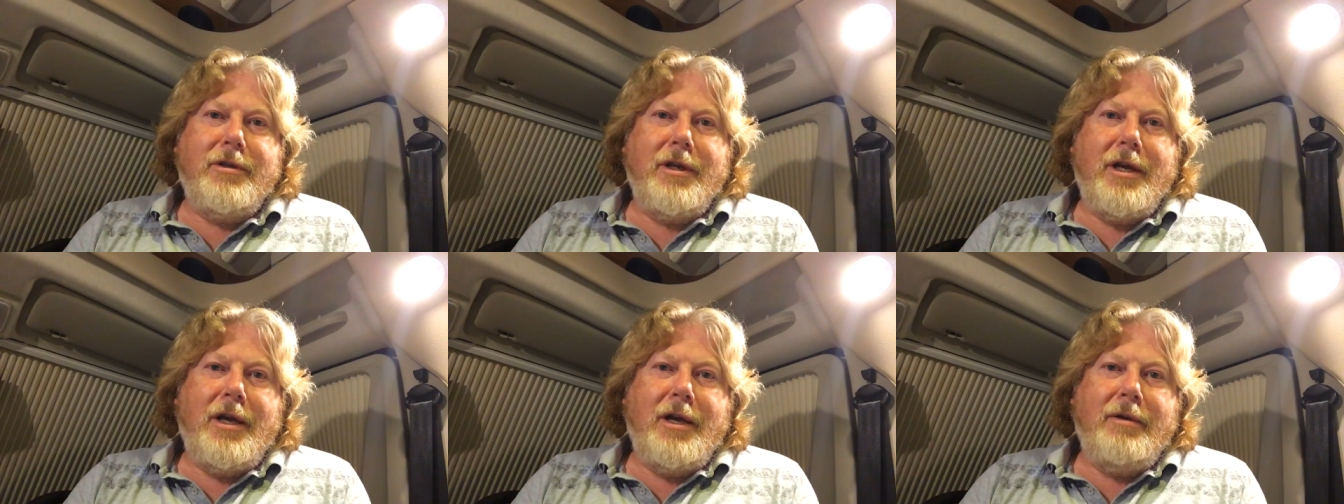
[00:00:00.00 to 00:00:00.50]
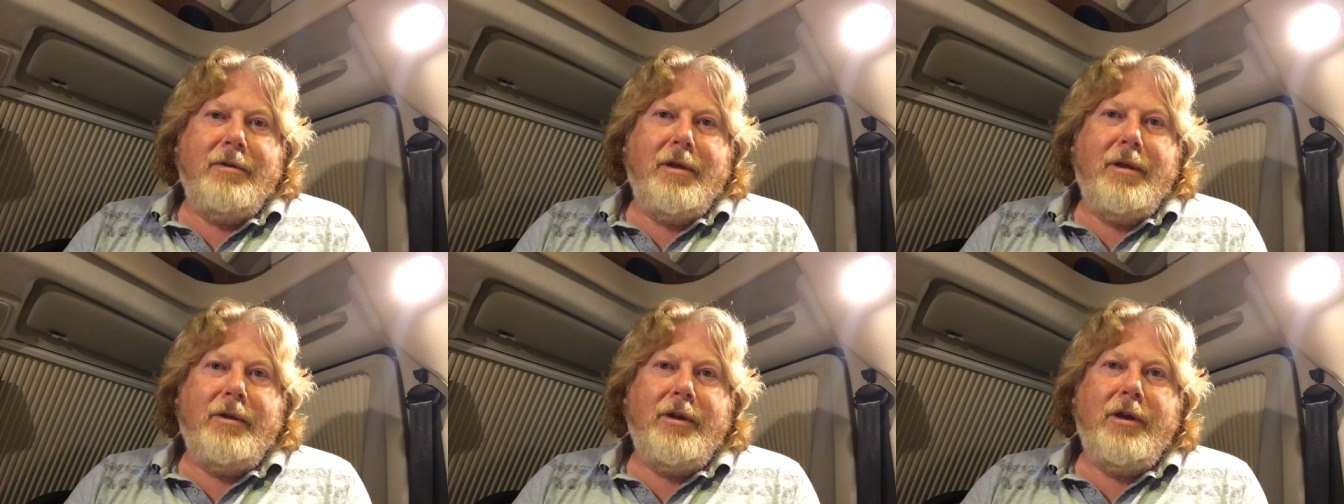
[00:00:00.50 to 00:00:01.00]
The
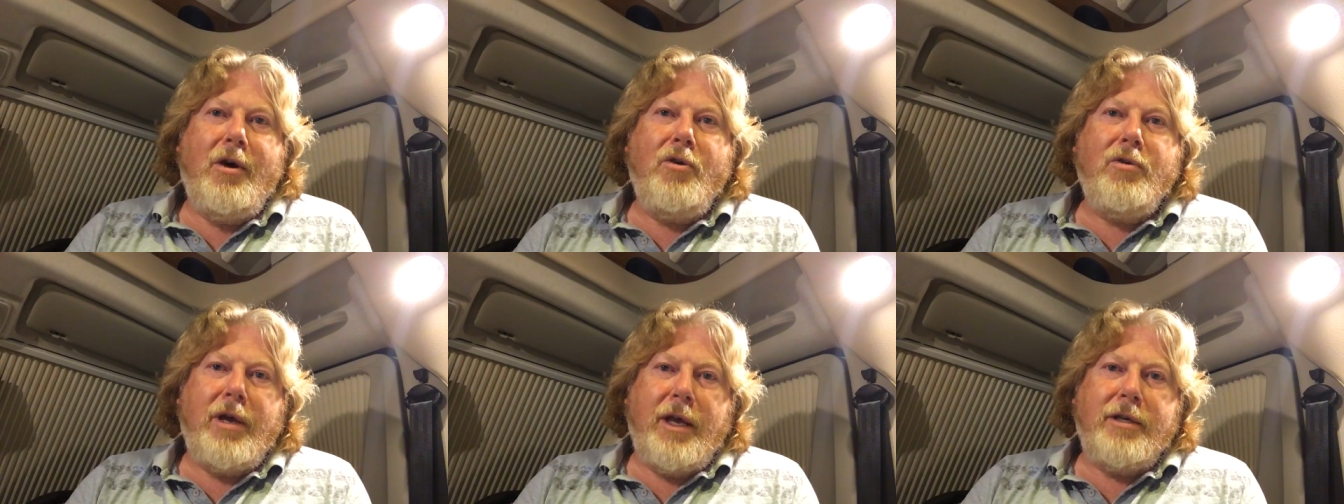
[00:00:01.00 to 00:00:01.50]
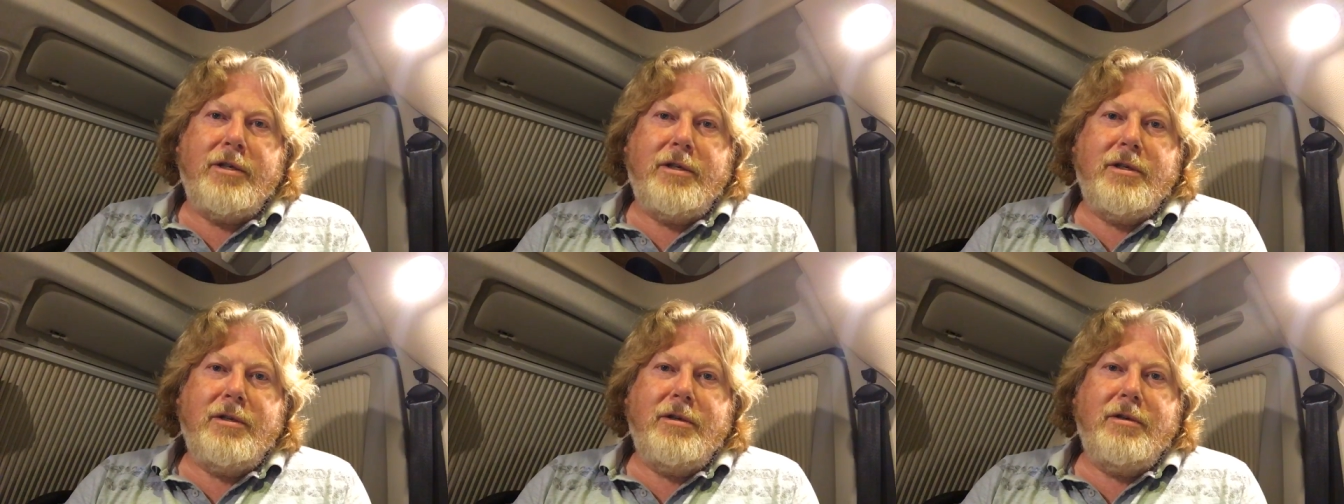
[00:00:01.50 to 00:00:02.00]

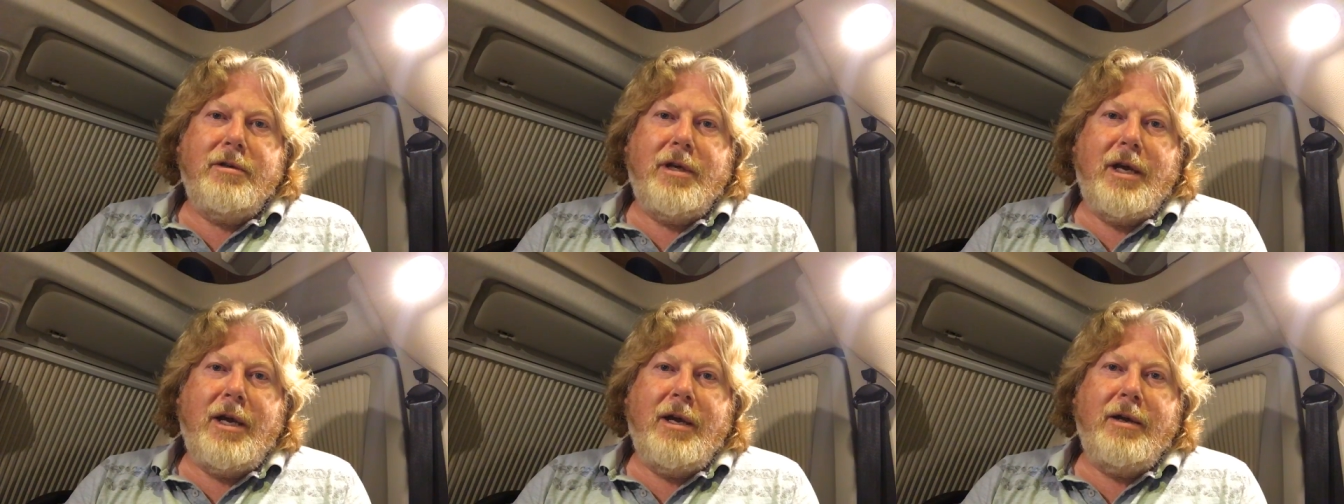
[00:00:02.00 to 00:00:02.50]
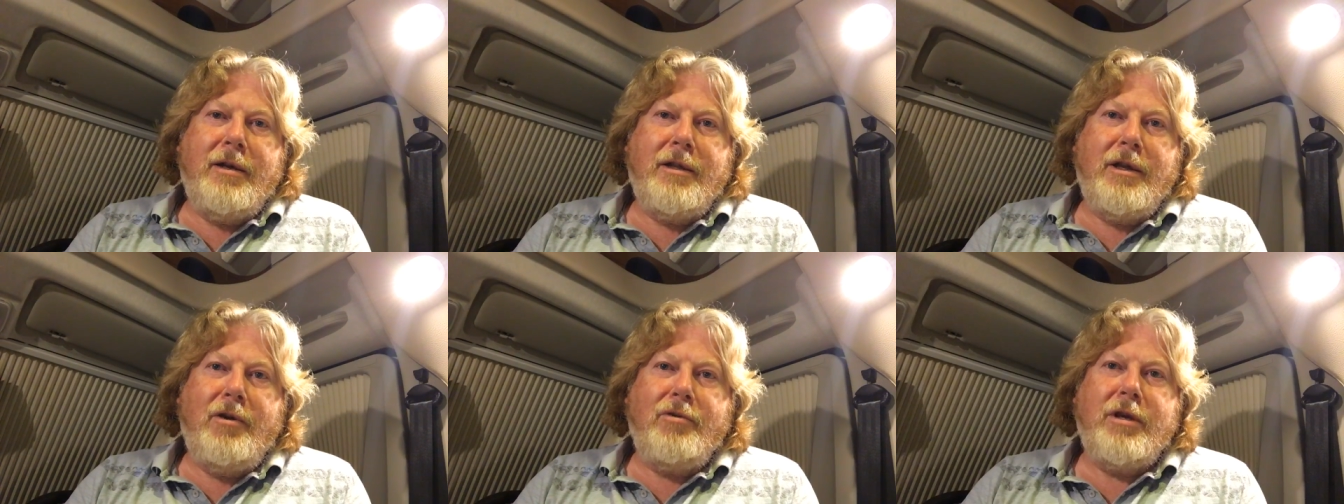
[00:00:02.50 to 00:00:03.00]
longest
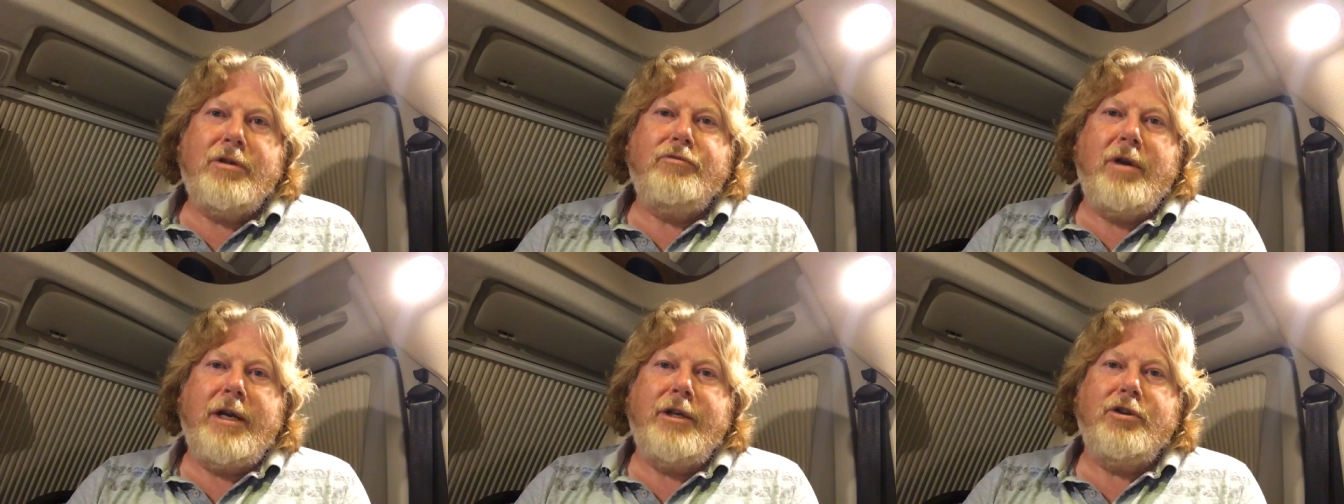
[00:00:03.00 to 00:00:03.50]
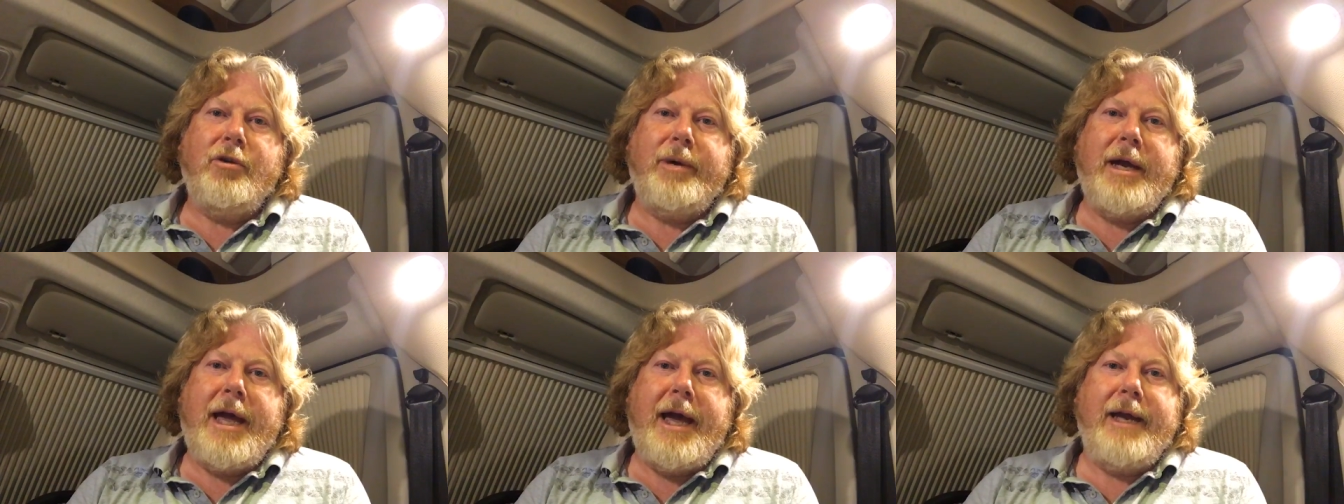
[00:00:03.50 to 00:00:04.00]
running job
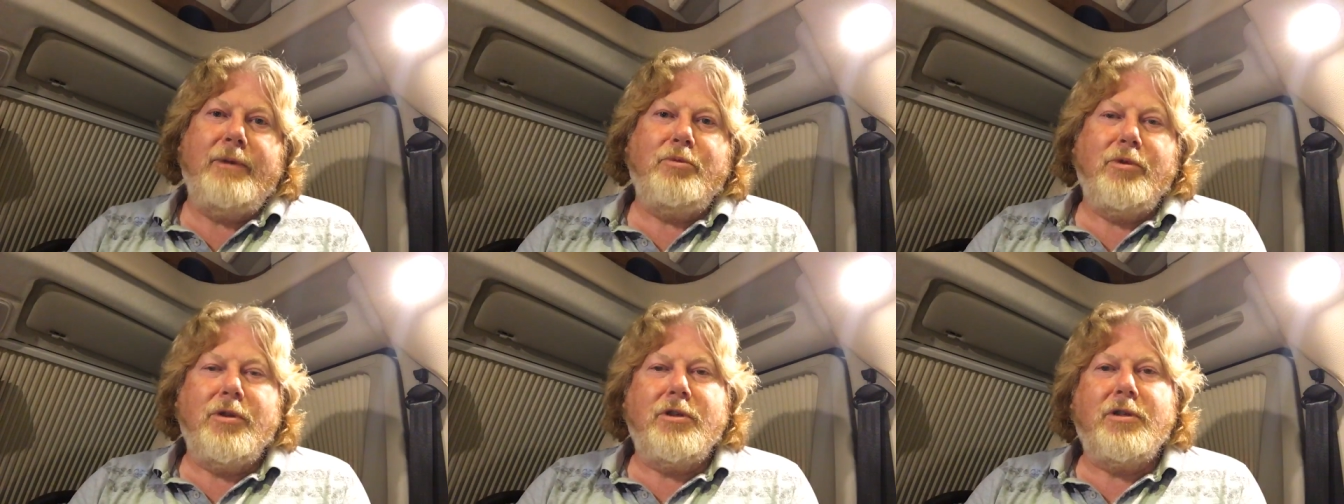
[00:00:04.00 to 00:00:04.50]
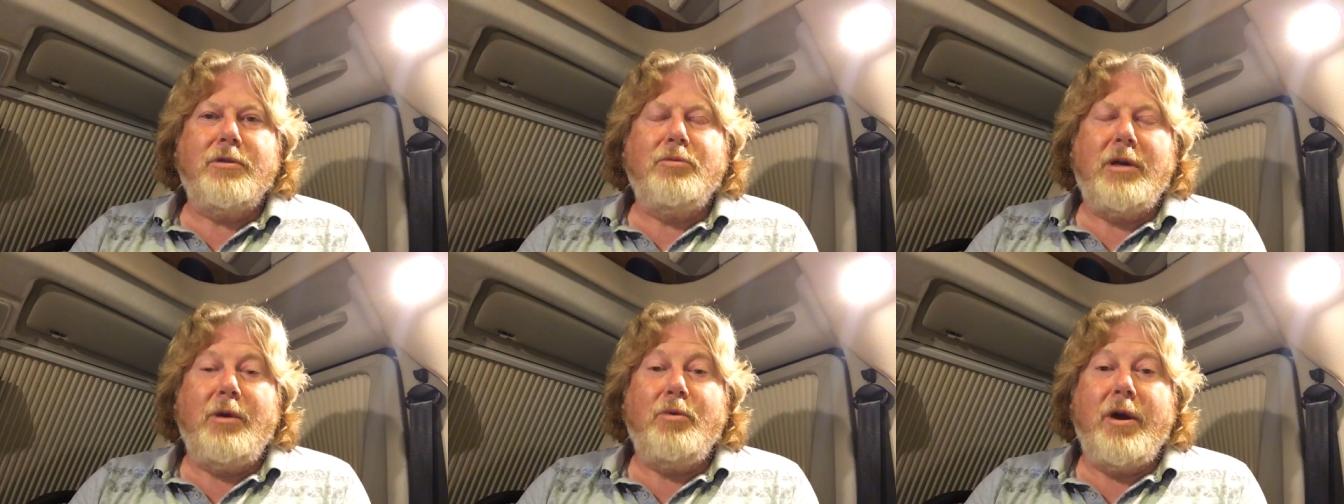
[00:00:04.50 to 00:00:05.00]
I had was
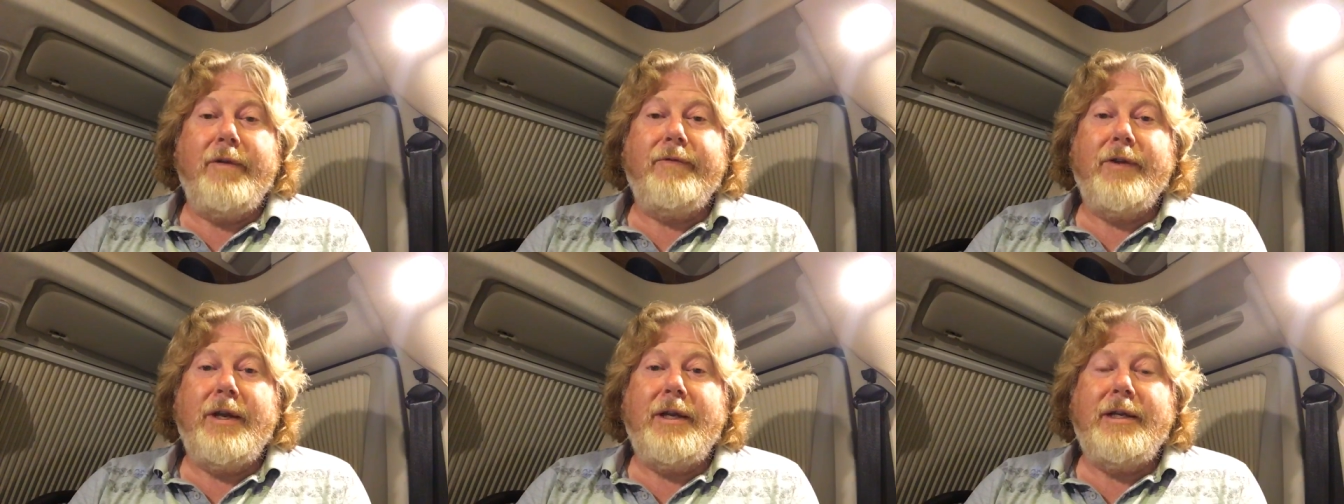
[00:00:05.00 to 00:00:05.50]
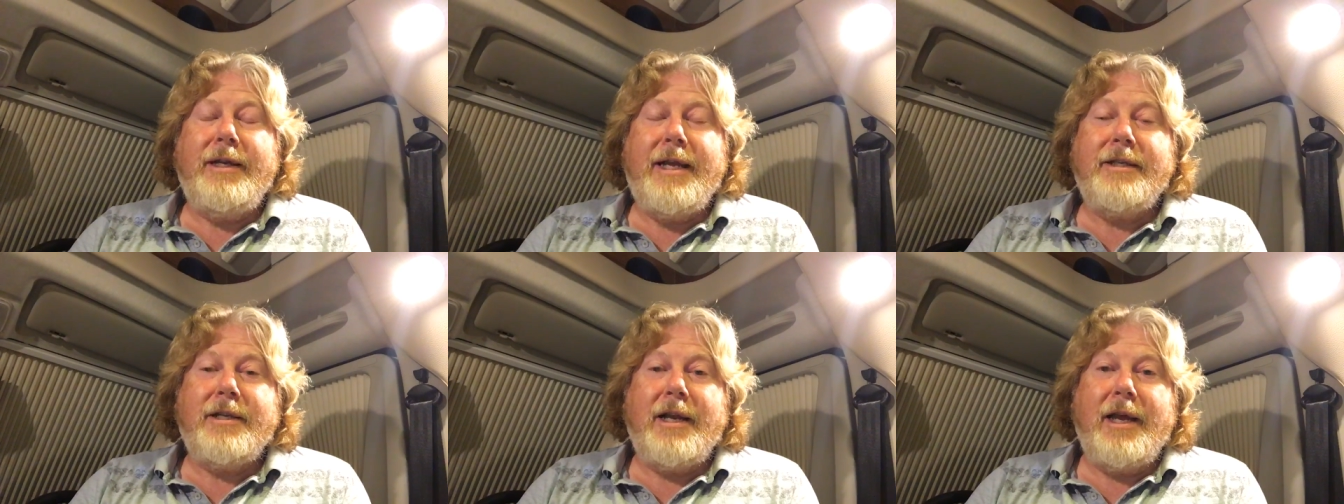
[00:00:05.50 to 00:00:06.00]
when I worked for
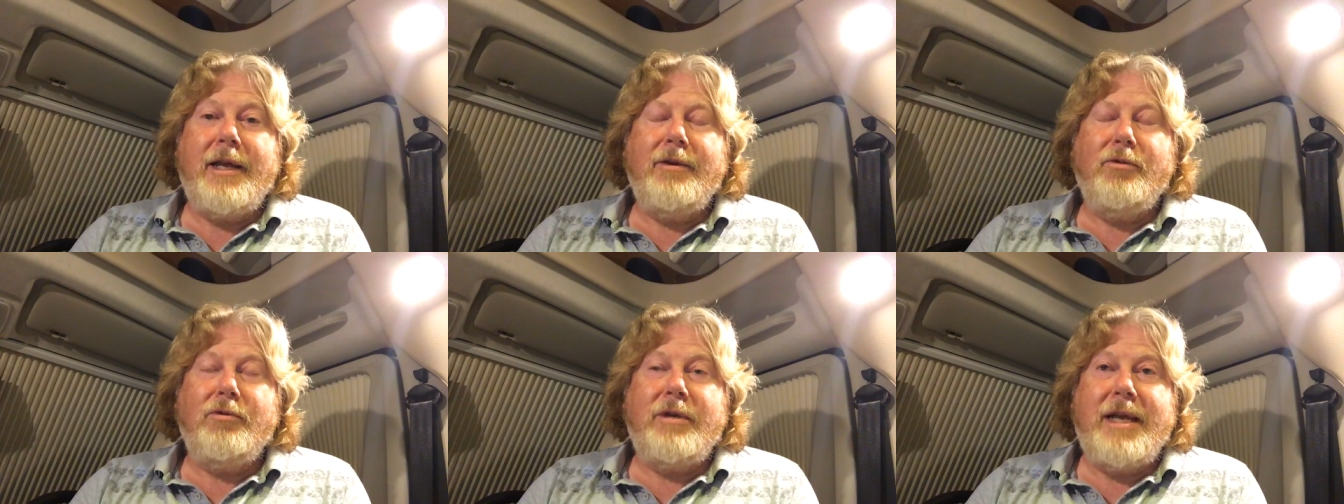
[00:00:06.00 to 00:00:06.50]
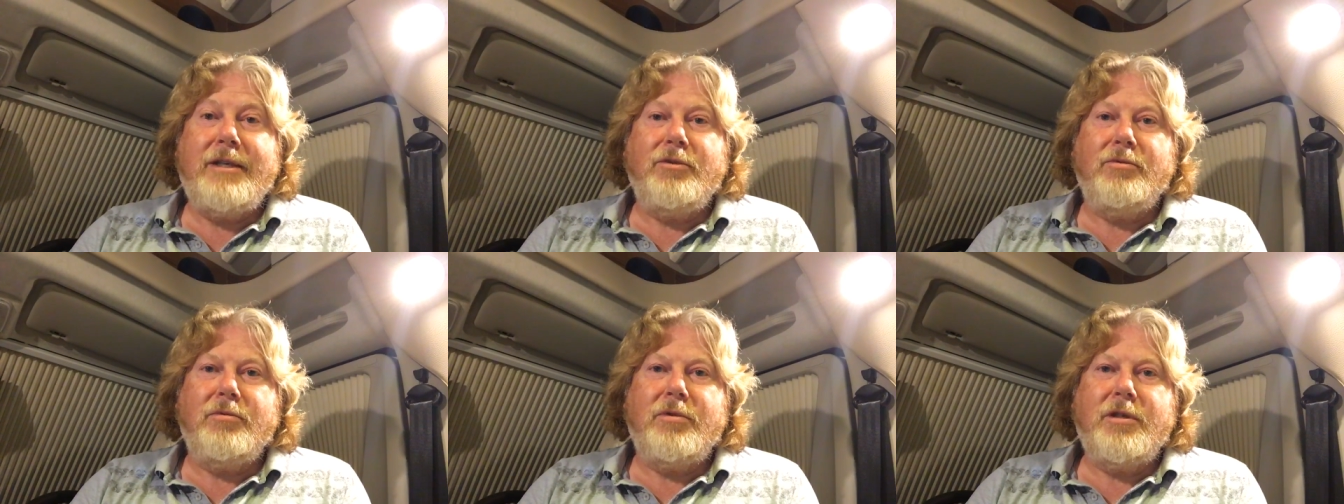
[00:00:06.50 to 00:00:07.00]
Nestle or
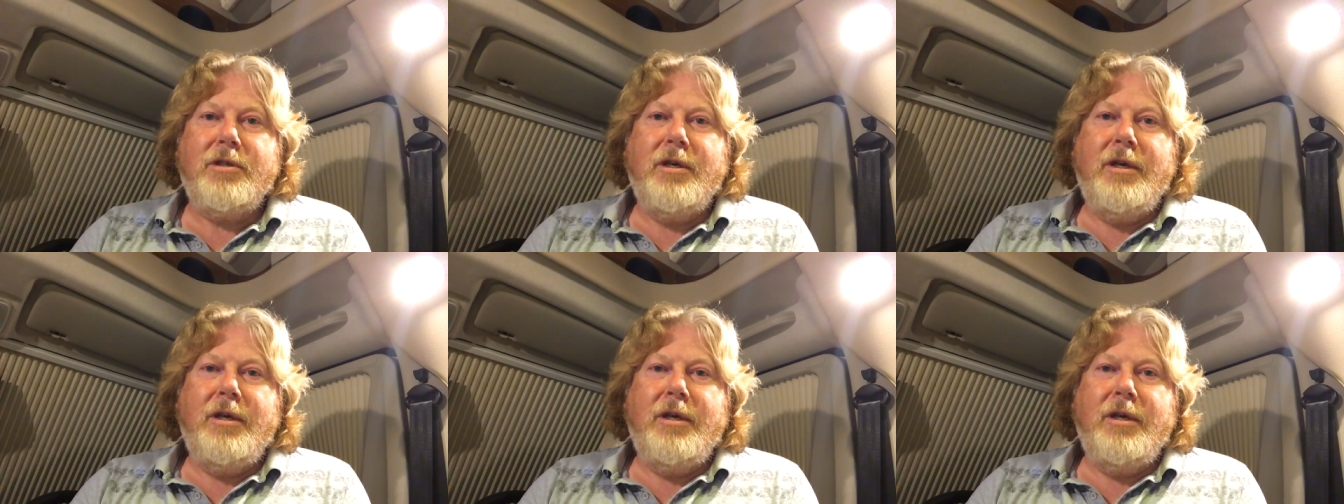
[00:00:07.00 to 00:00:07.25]
Nestles